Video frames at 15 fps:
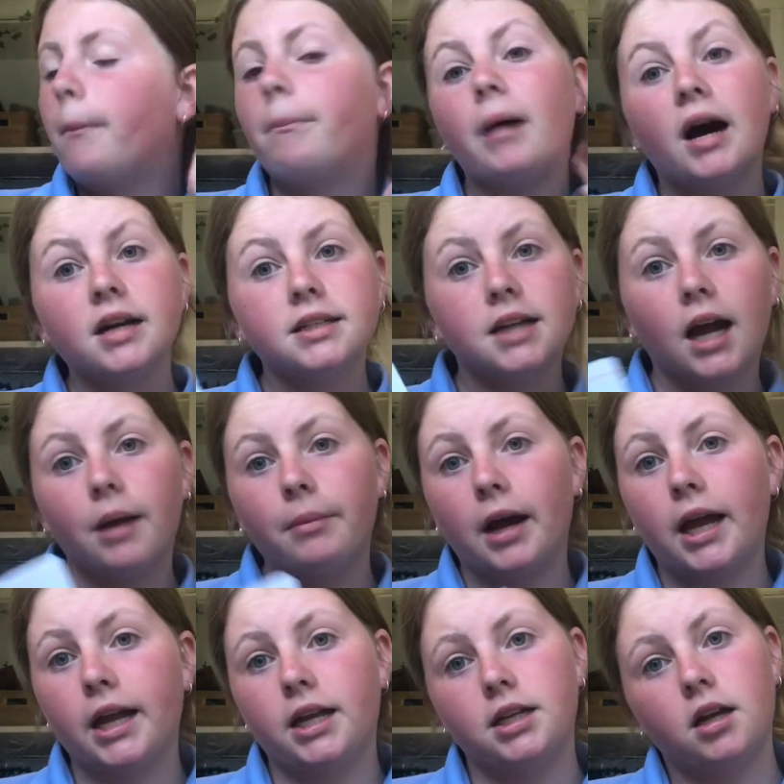but I
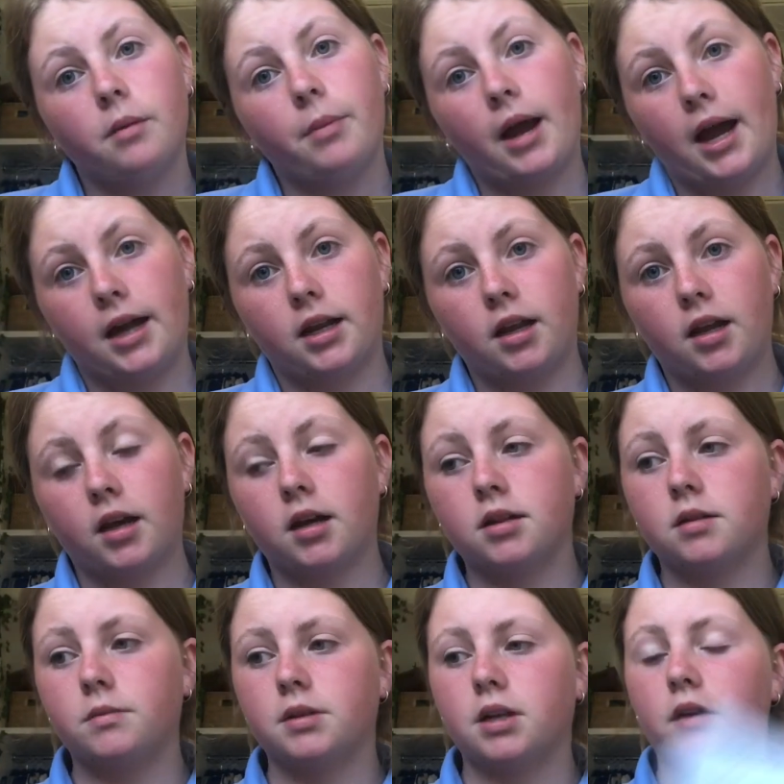might end up adding
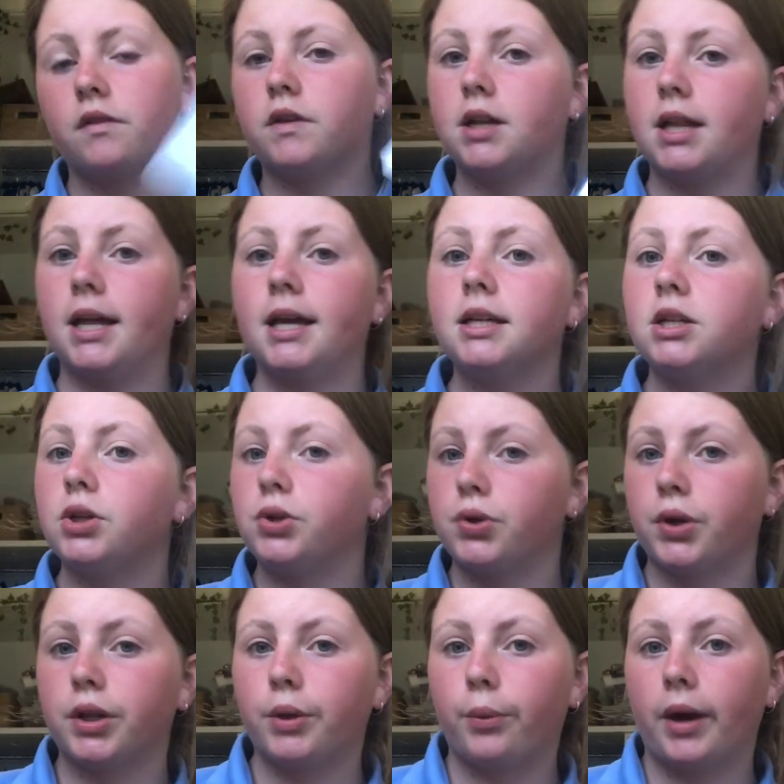some stuff to these
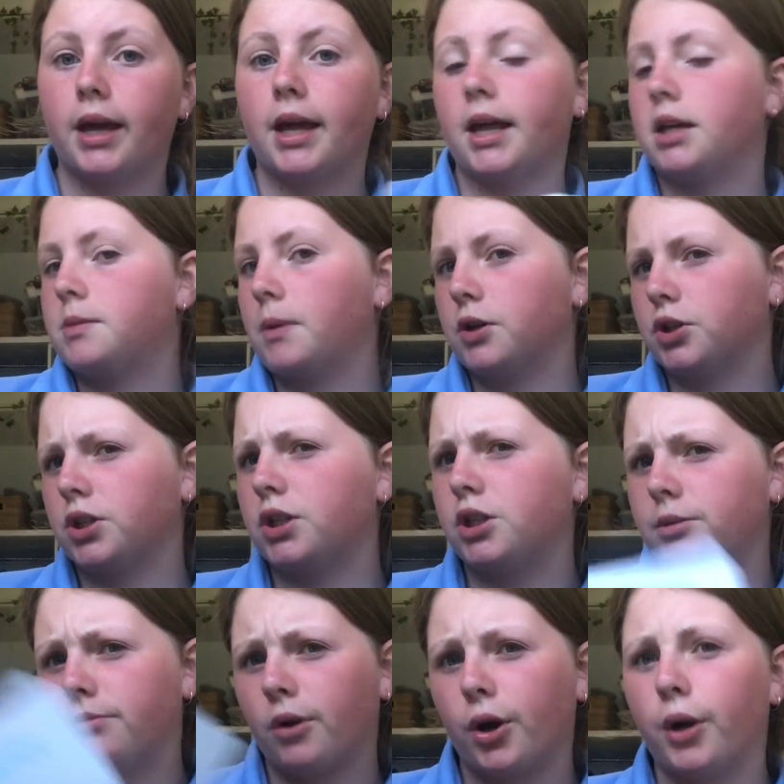during the week, especially
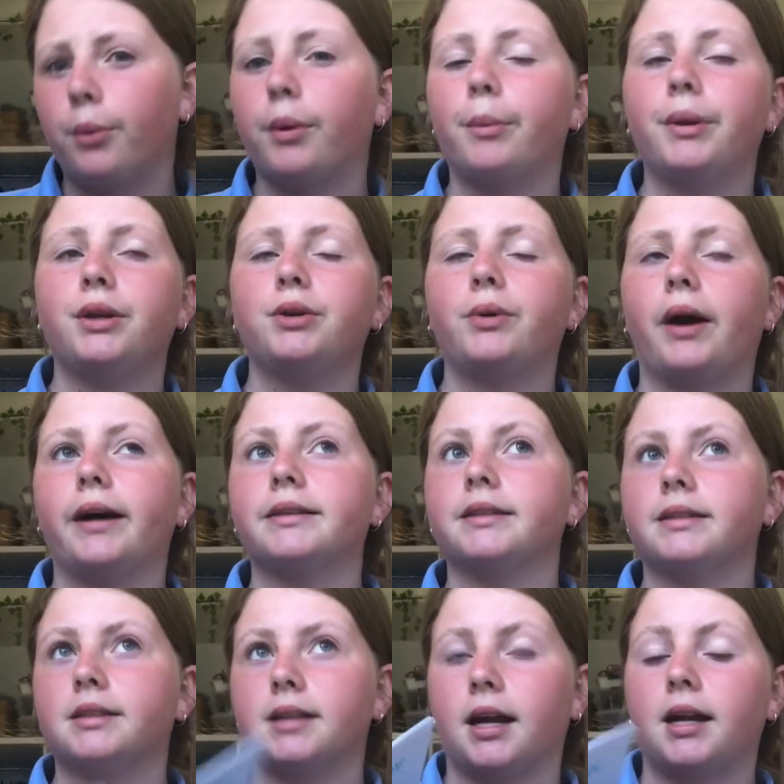tomorrow when we do our
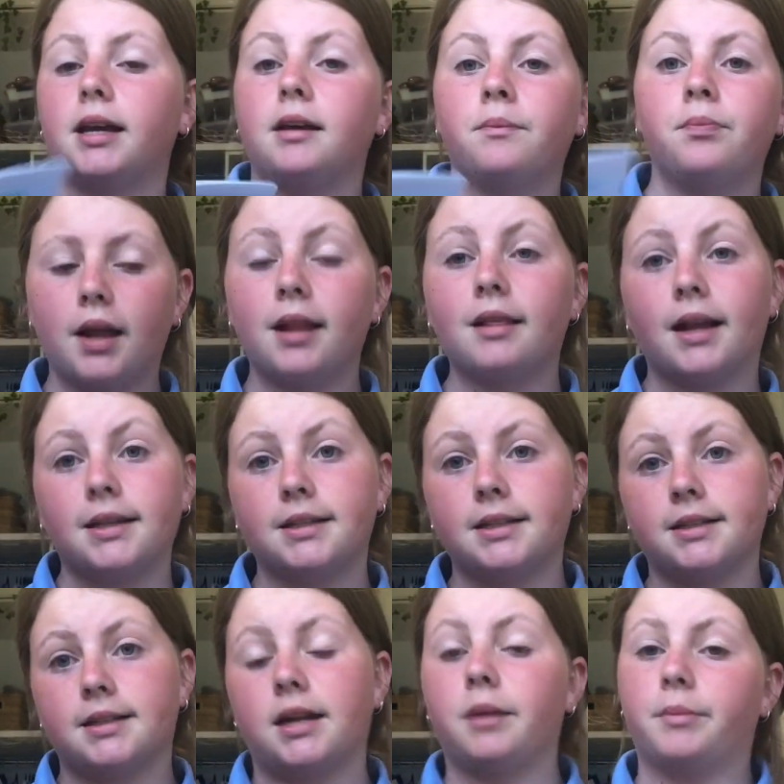study
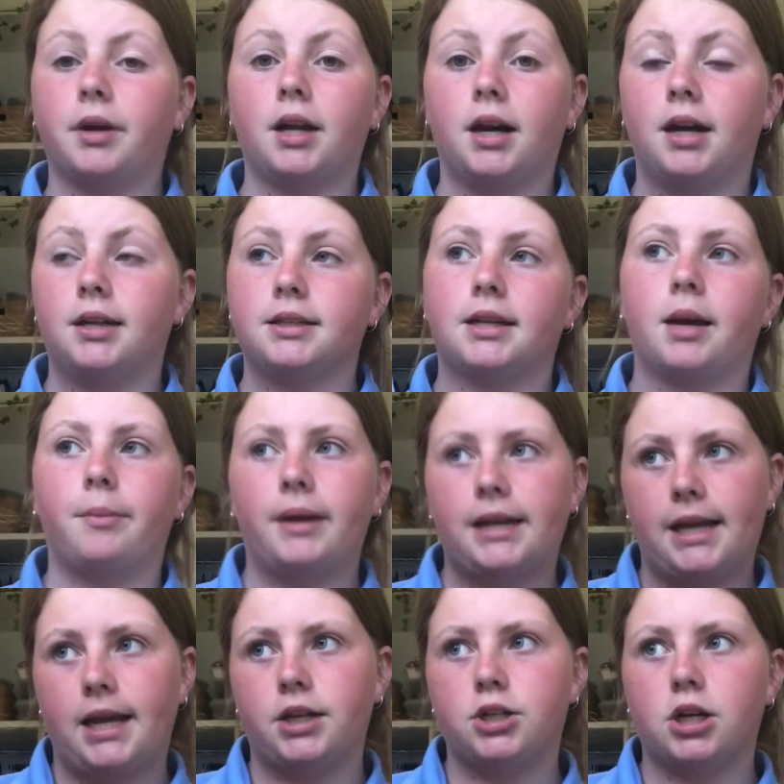lessons. I'm going to ask the
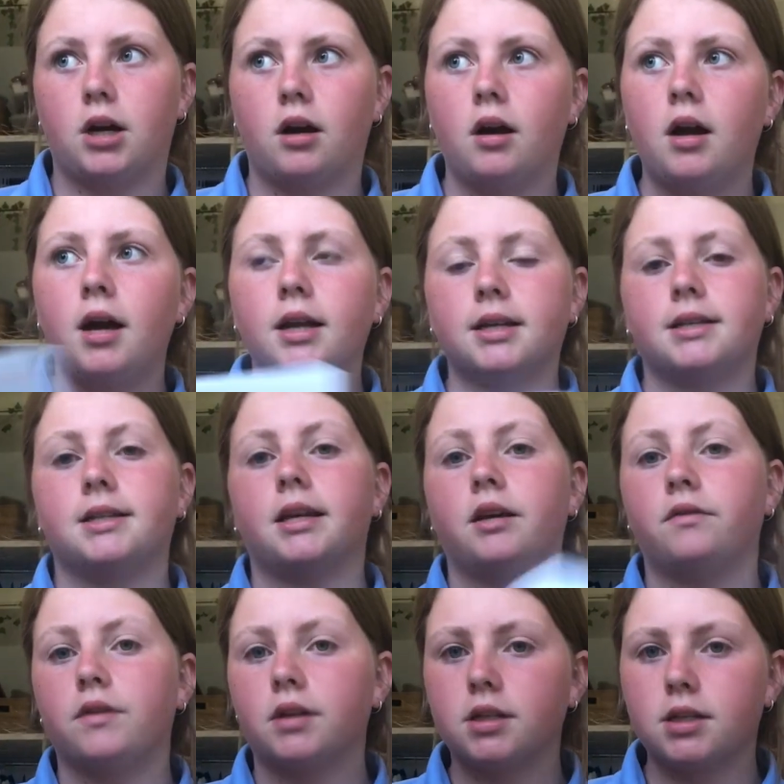teacher to see
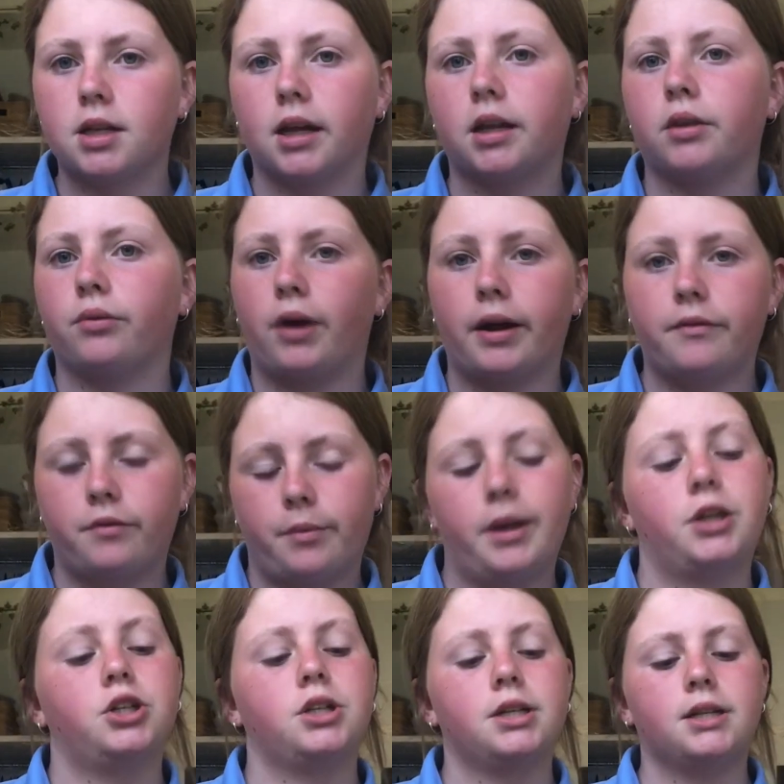if it's like the right
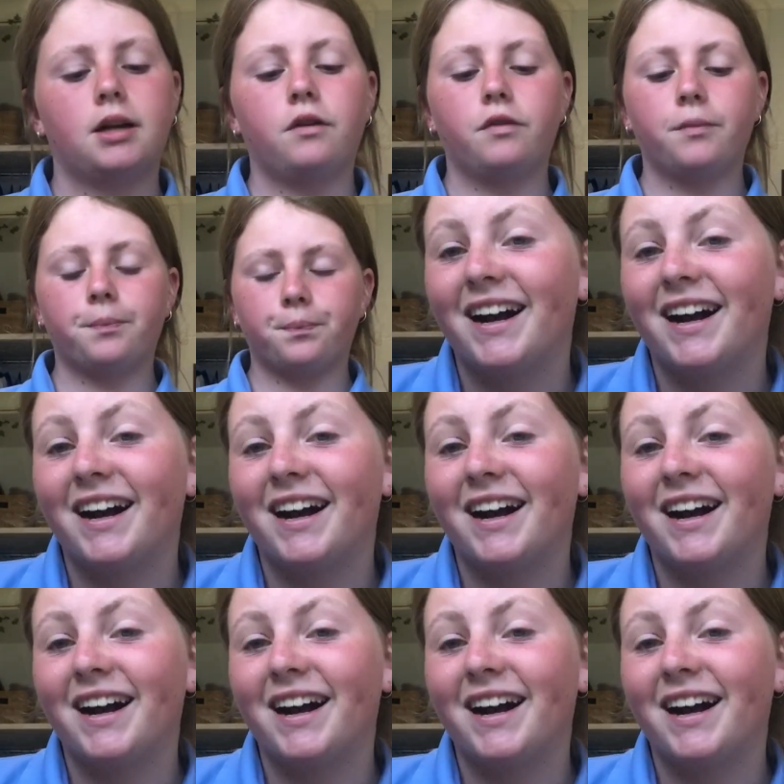information and stuff.